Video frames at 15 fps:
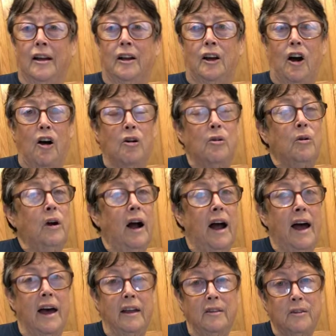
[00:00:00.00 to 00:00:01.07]
go
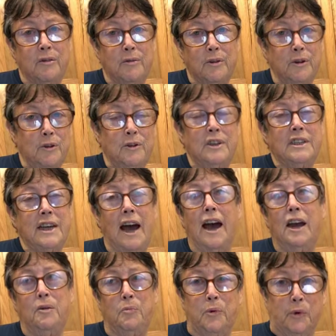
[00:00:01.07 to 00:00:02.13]
hunt through the
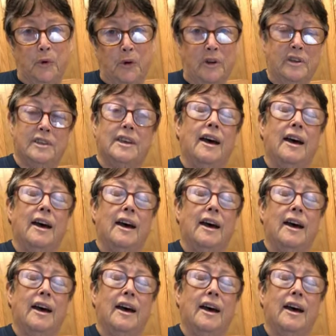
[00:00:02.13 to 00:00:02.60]
tide pools.